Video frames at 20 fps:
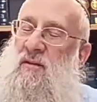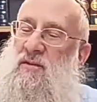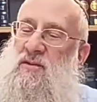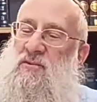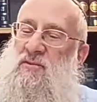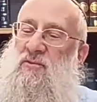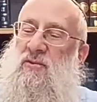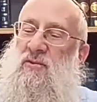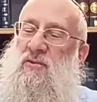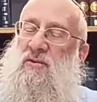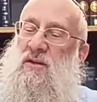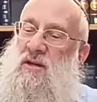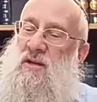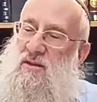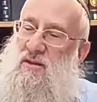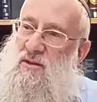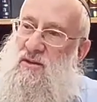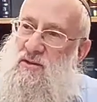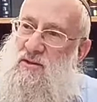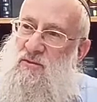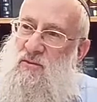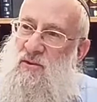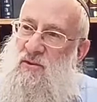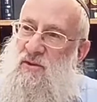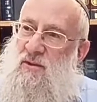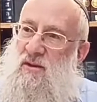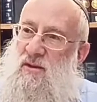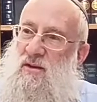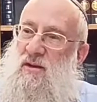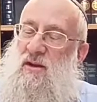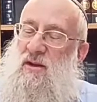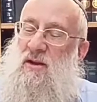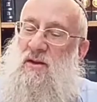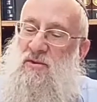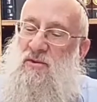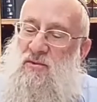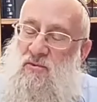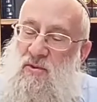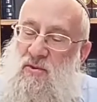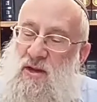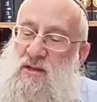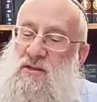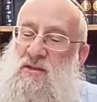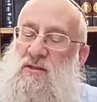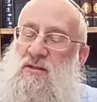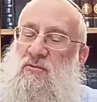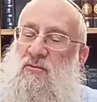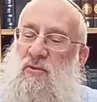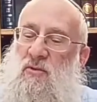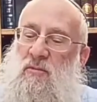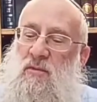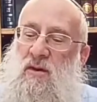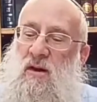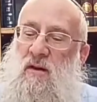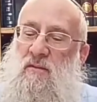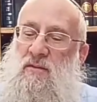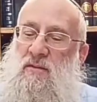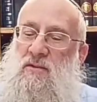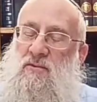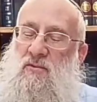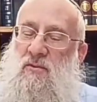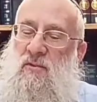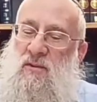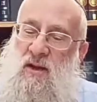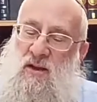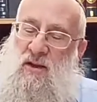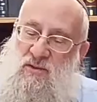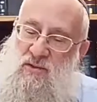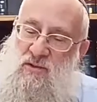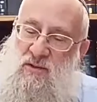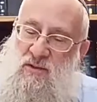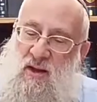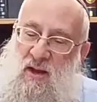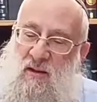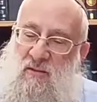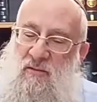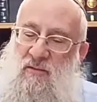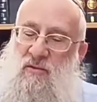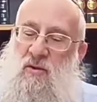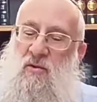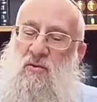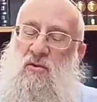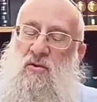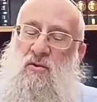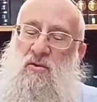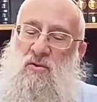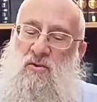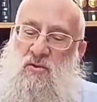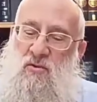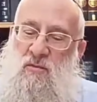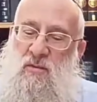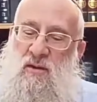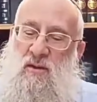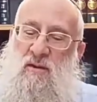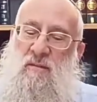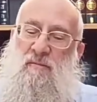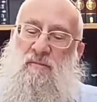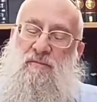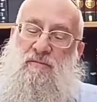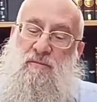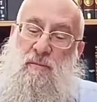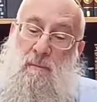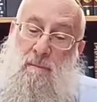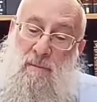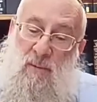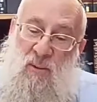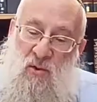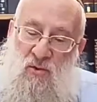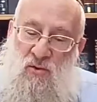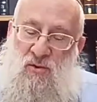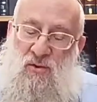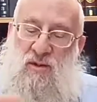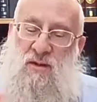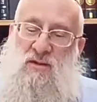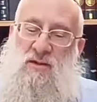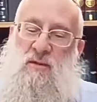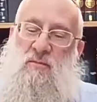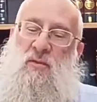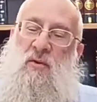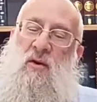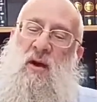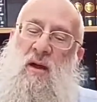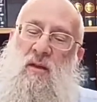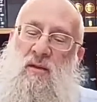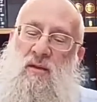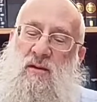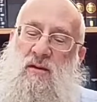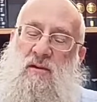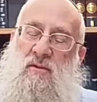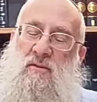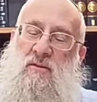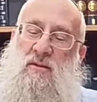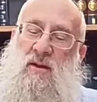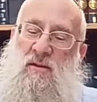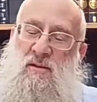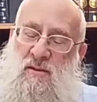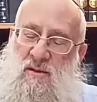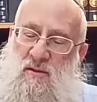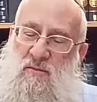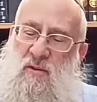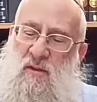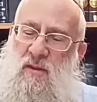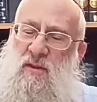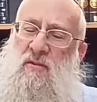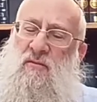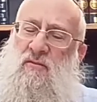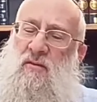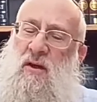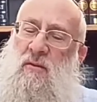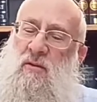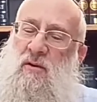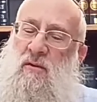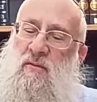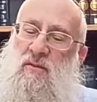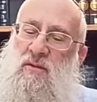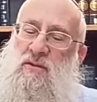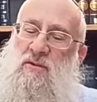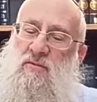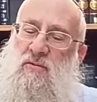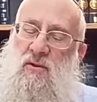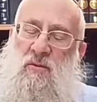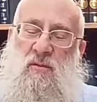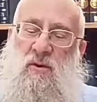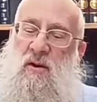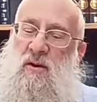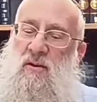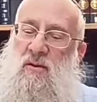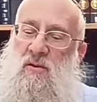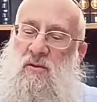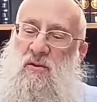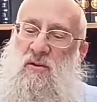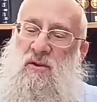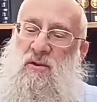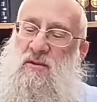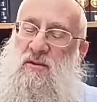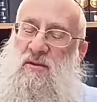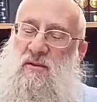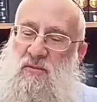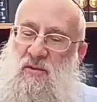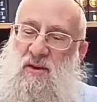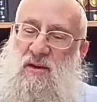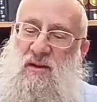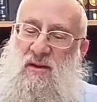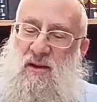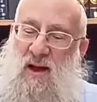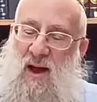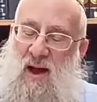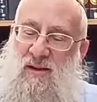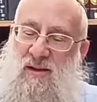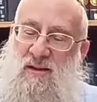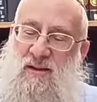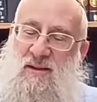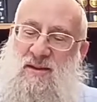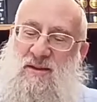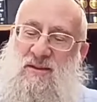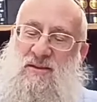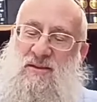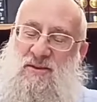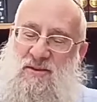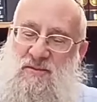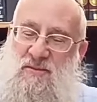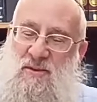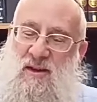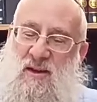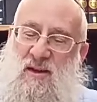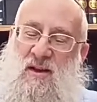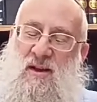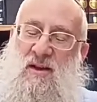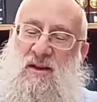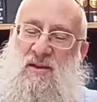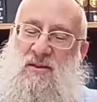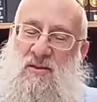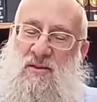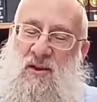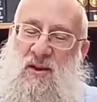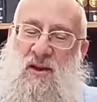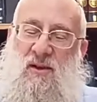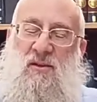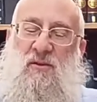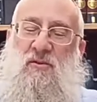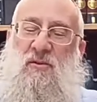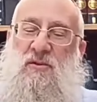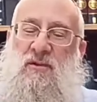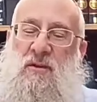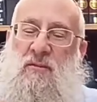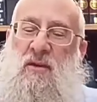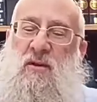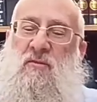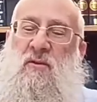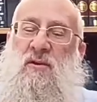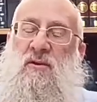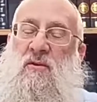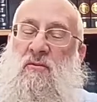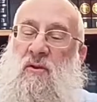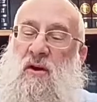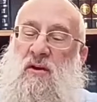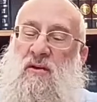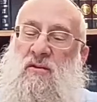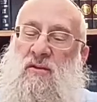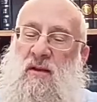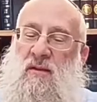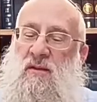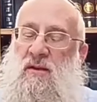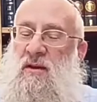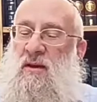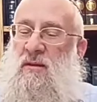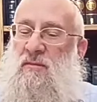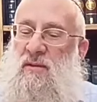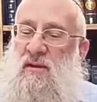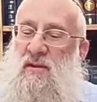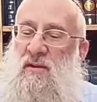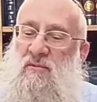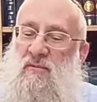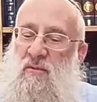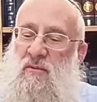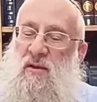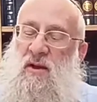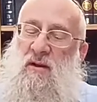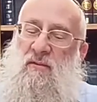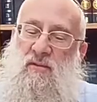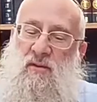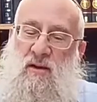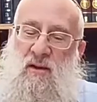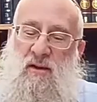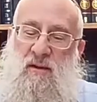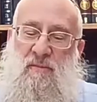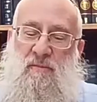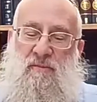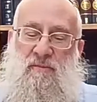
this world into this world to raise this world beyond this world, not just to have local human goodness and morality. That's still within the framework of this world, but our goal is to bring godliness, so to speak, to connect the world to something much greater than the limits of what we have today.